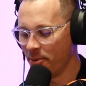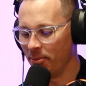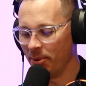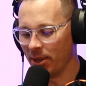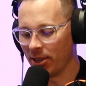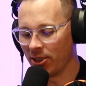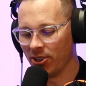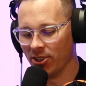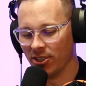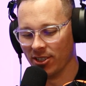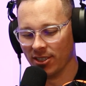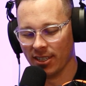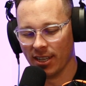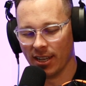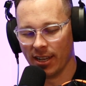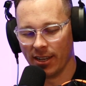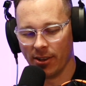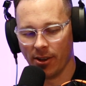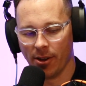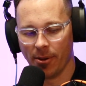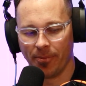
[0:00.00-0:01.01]
Because,
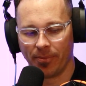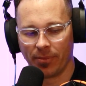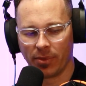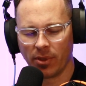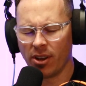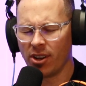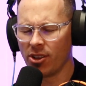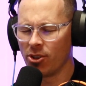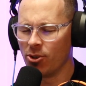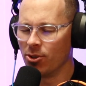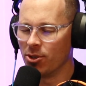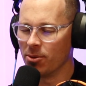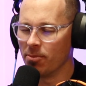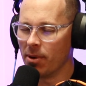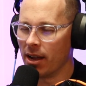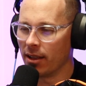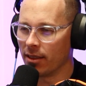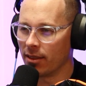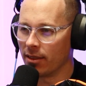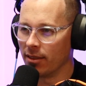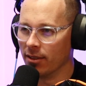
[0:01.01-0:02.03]
not a huge
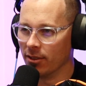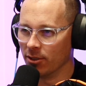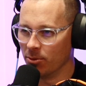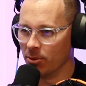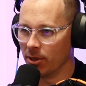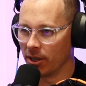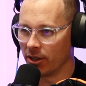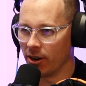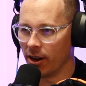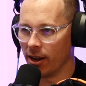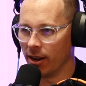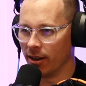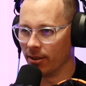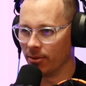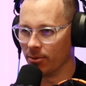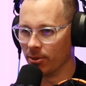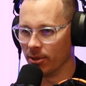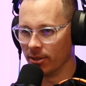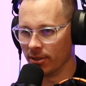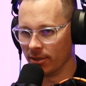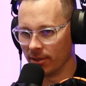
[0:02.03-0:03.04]
amount this week, Ryan. It
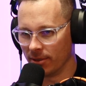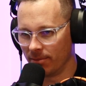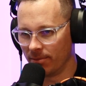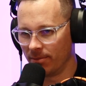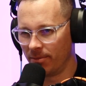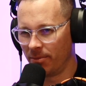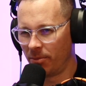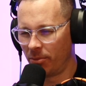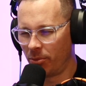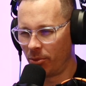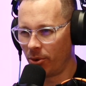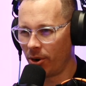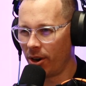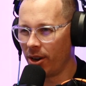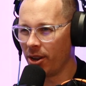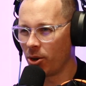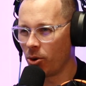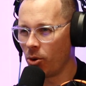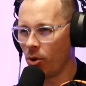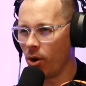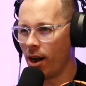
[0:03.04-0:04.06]
was pretty
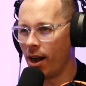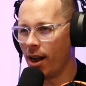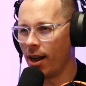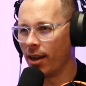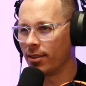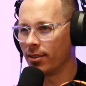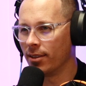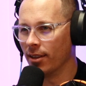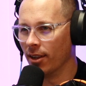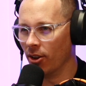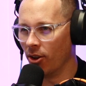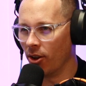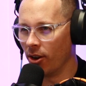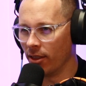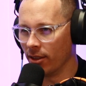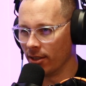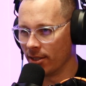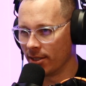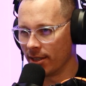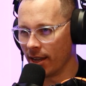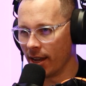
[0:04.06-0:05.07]
quiet, a lot of
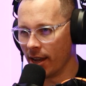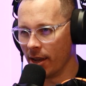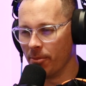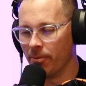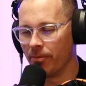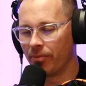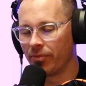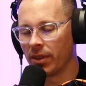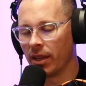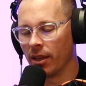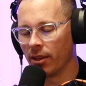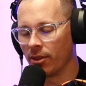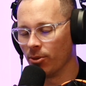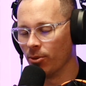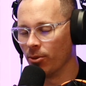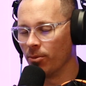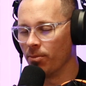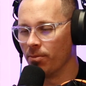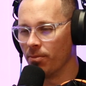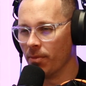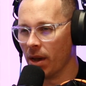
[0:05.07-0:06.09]
the same. I
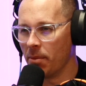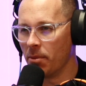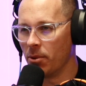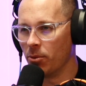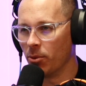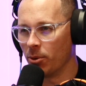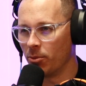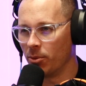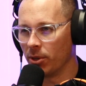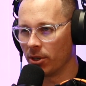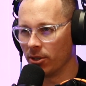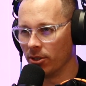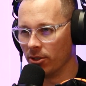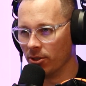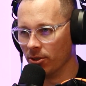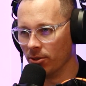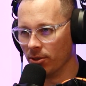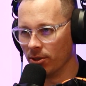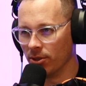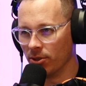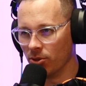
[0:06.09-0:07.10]
thought maybe what we could
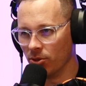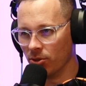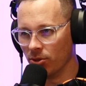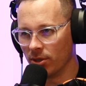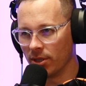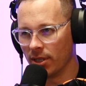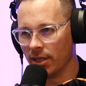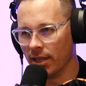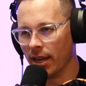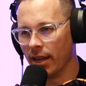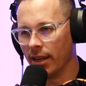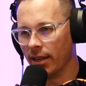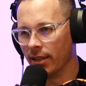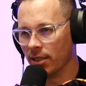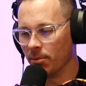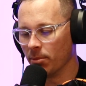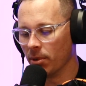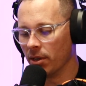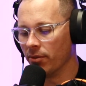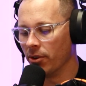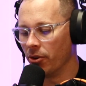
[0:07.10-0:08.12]
do is use today as a
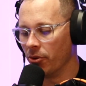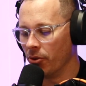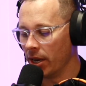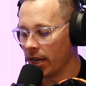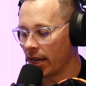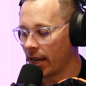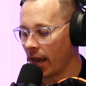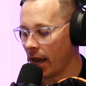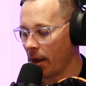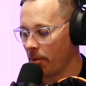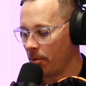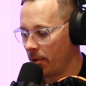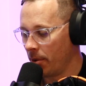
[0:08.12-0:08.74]
bit of a recap